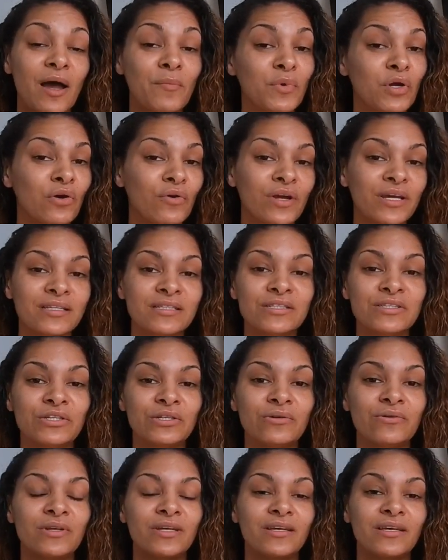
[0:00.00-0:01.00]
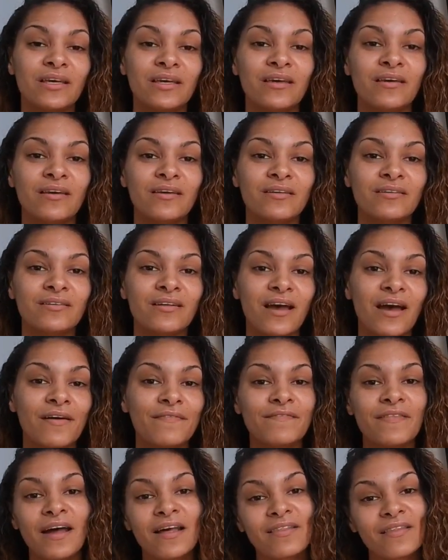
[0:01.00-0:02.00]
I'm going to do it again. I
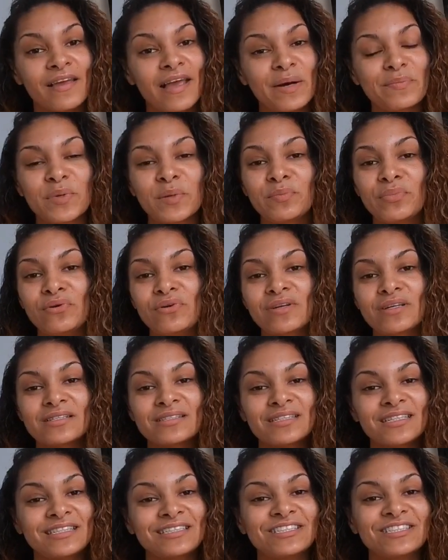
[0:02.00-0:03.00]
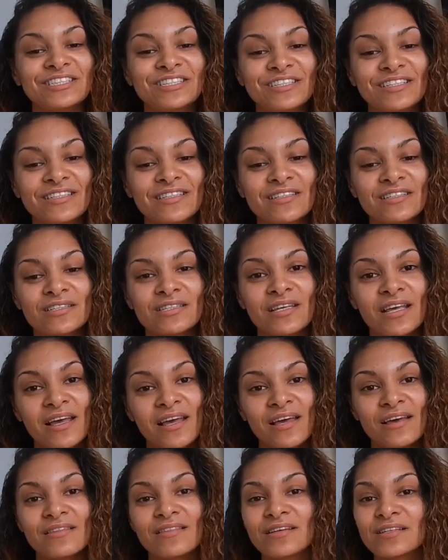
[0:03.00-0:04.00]
finally got my Buddha's teachings.
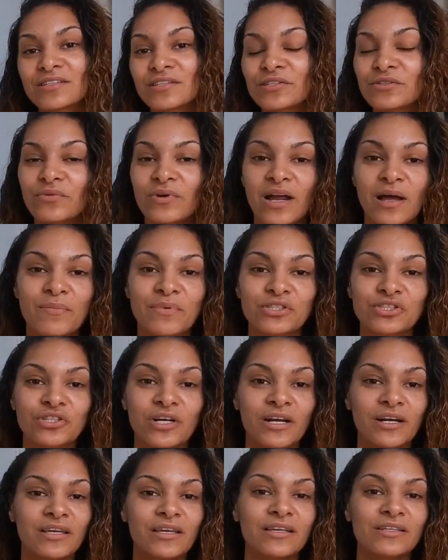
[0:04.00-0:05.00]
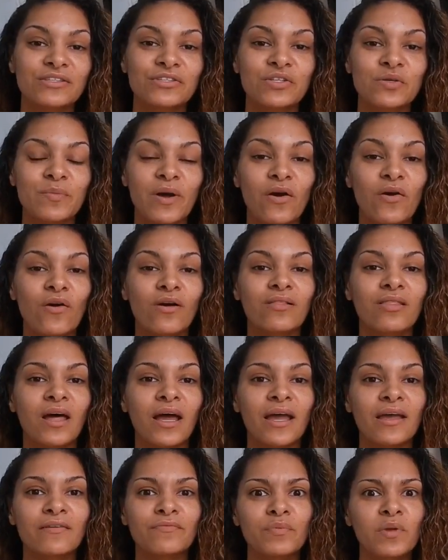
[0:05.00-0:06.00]
This is what I've been trying to get to my whole
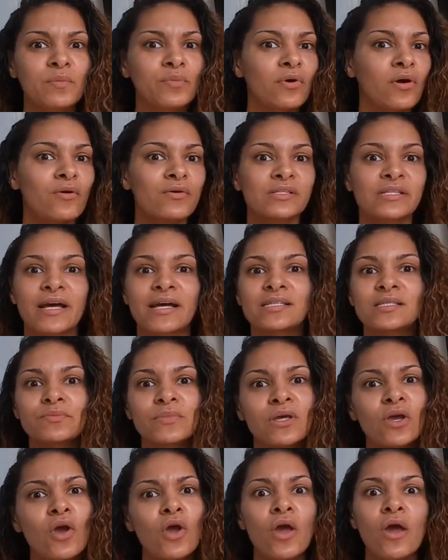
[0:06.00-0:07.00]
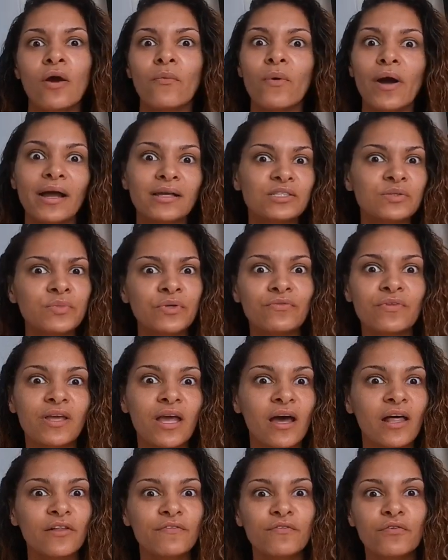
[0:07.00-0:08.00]
life. People always ask me, why did you move to
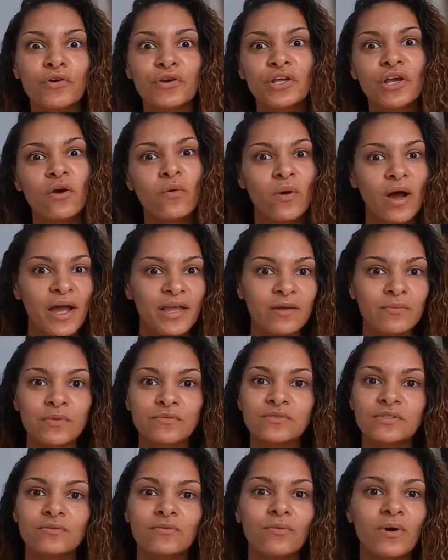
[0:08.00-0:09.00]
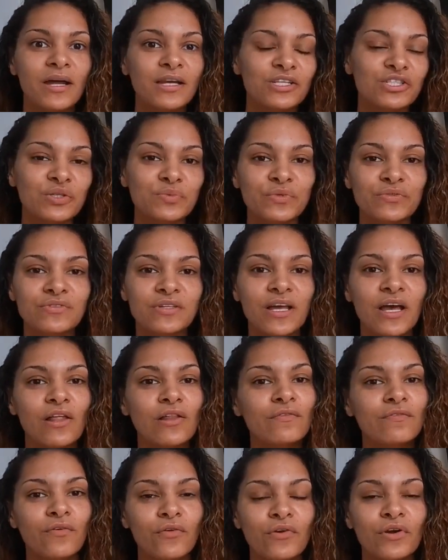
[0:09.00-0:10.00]
California? Why did you move to
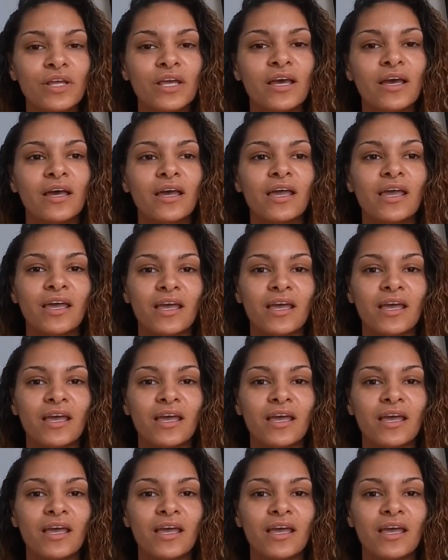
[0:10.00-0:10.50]
California?